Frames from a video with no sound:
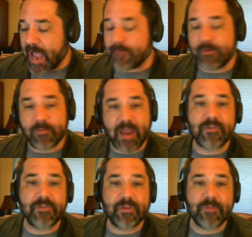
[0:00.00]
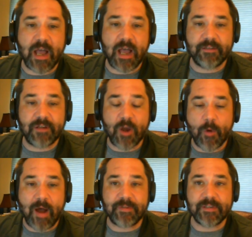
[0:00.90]
I would rather them not
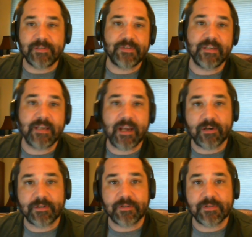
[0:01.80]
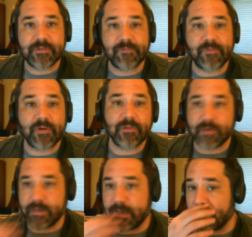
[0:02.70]
co-opt existing characters to
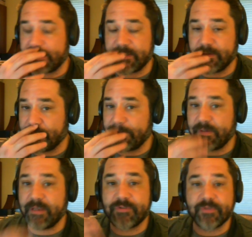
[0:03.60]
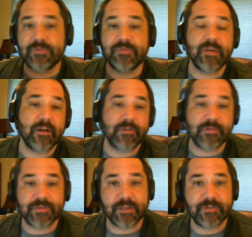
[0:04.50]
further a narrative, introduce new
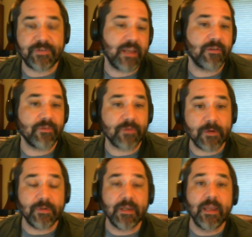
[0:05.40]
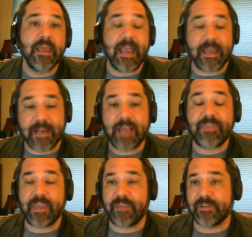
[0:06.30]
characters that can stand on their own. And I
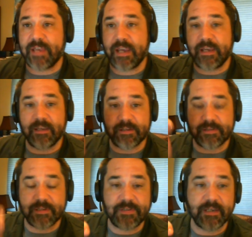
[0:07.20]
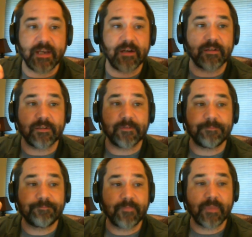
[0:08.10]
think that taking an existing character
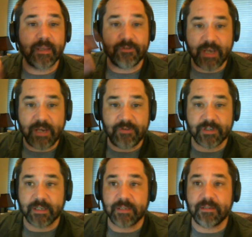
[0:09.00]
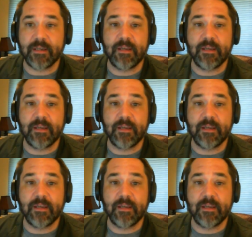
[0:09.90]
and changing it